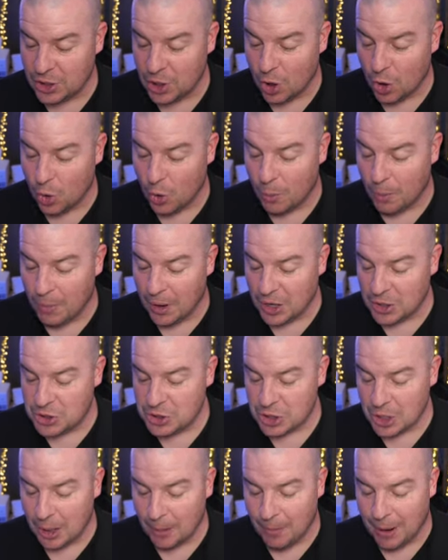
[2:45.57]
know
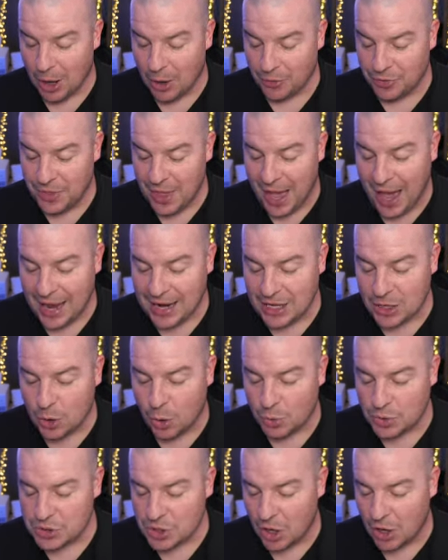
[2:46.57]
much about that. He
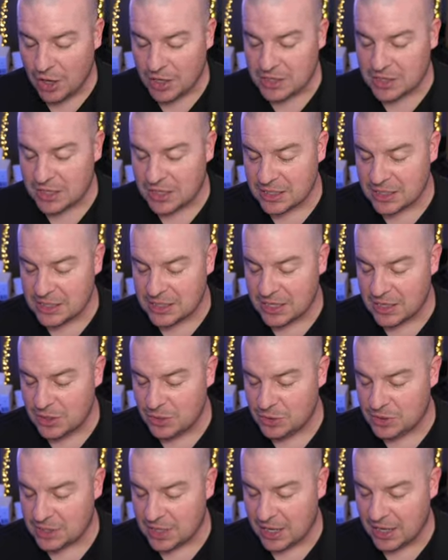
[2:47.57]
goes on to
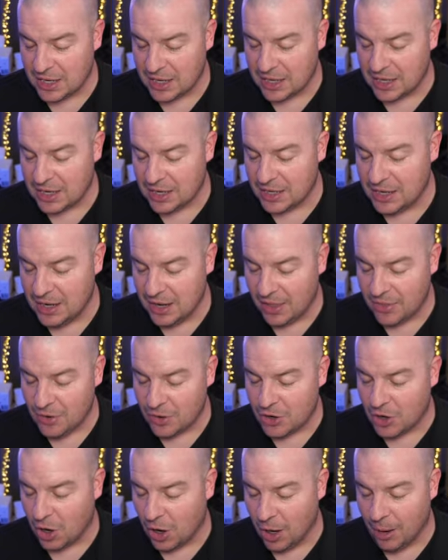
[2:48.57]
continue saying in
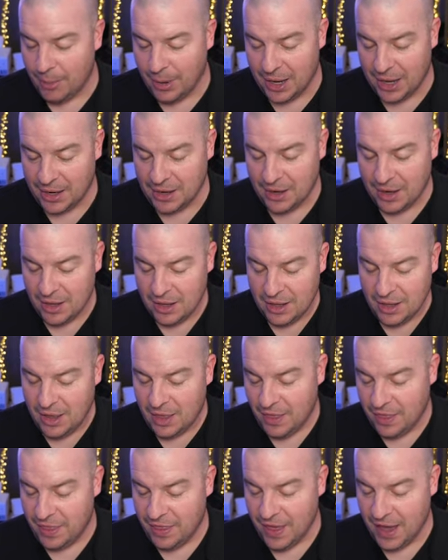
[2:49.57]
another comment,
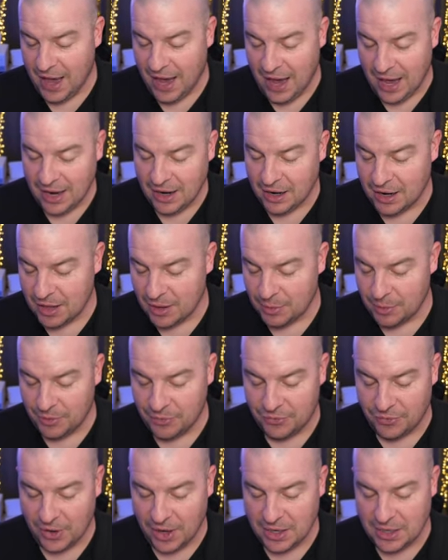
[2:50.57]
that. Let me
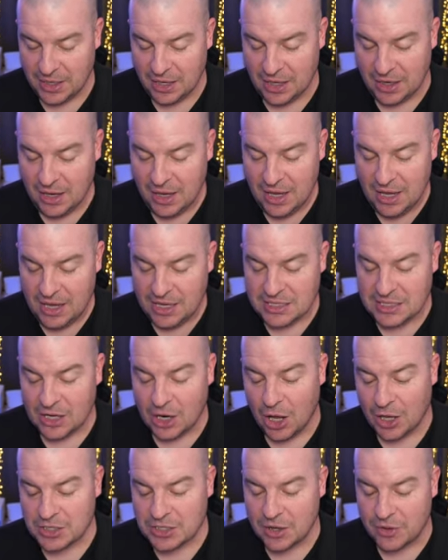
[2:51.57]
find it. He
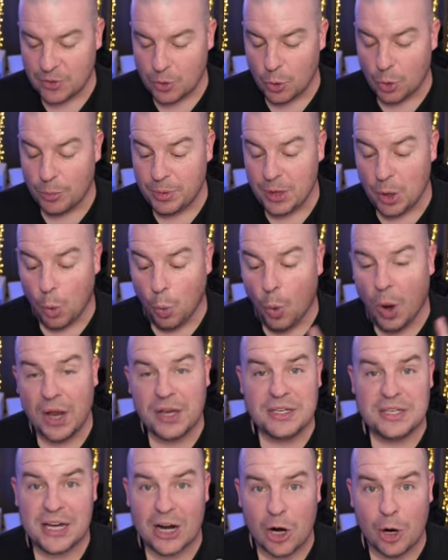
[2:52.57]
said also there will be a
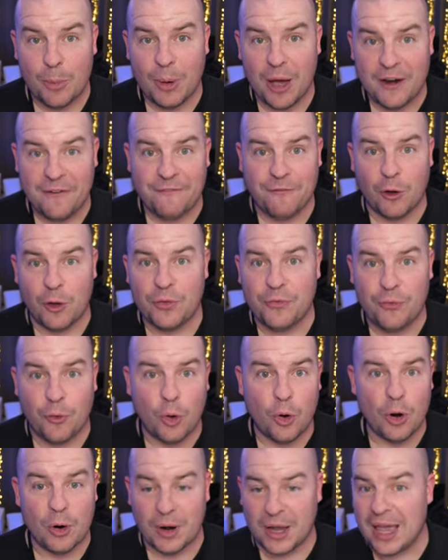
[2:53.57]
one terabyte Fold
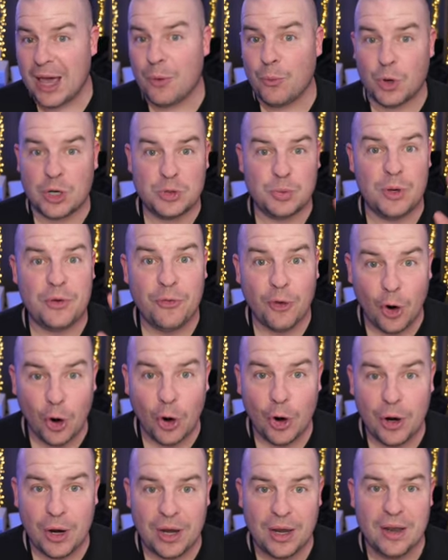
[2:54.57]
4, again, which we've
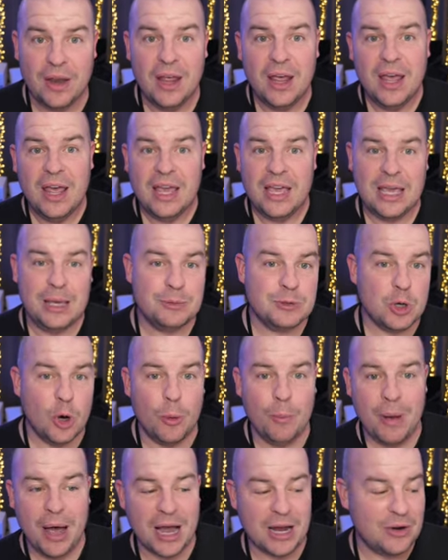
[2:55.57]
heard and keeps
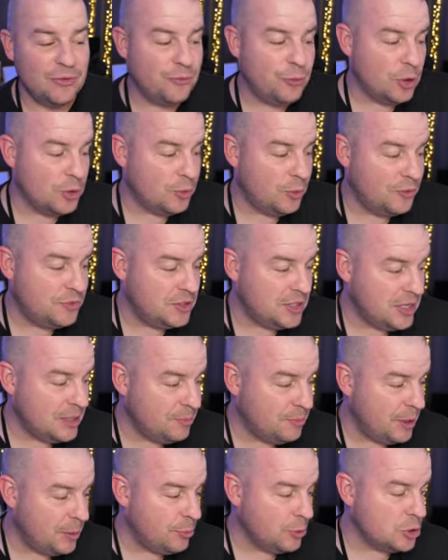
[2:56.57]
going back and forth. We've
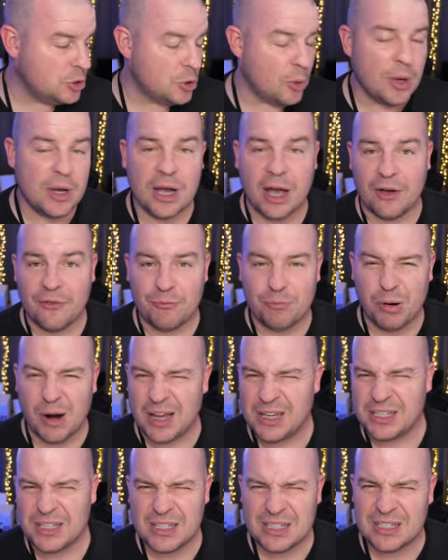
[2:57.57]
seen people showing off
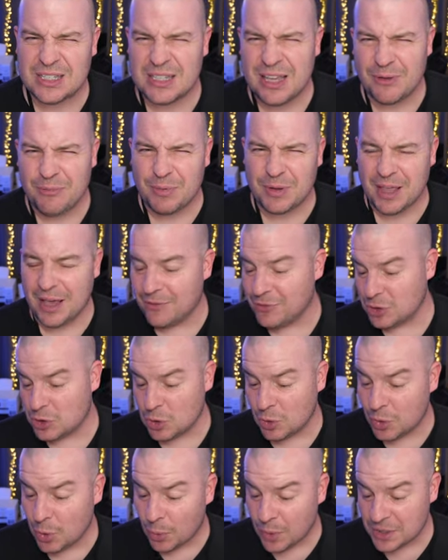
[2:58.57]
prices and stuff, but they haven't
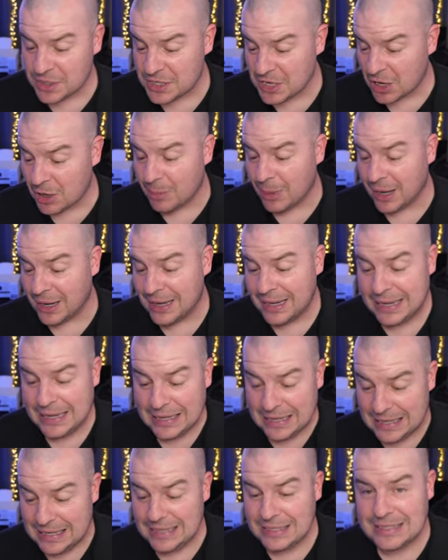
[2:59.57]
showed the one terabyte.
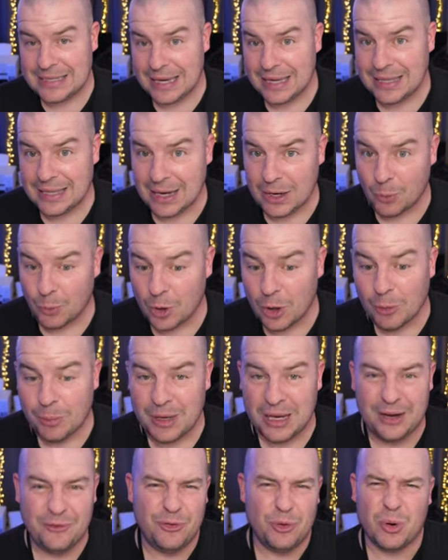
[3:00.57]
He's saying that it will
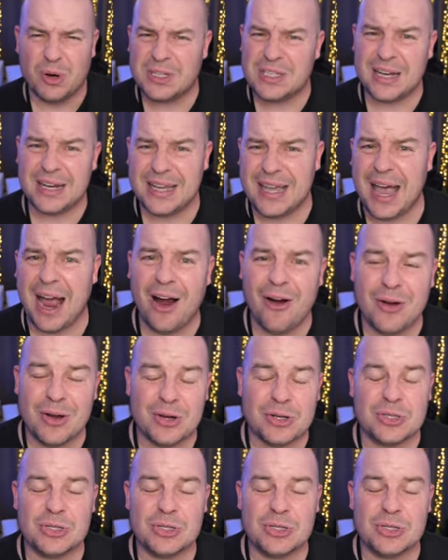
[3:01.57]
be. And if he works at a carrier